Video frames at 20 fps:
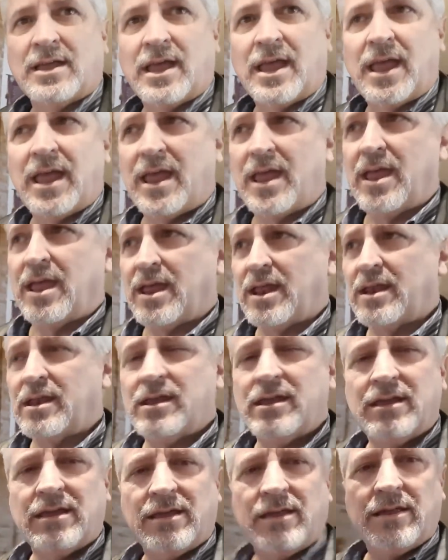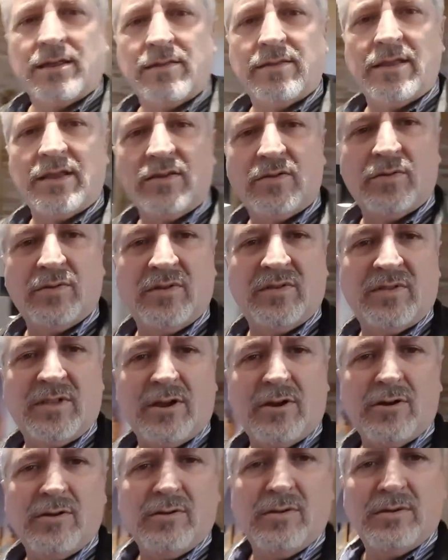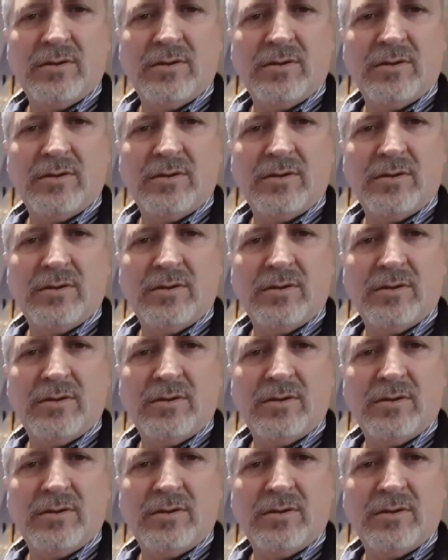And this was their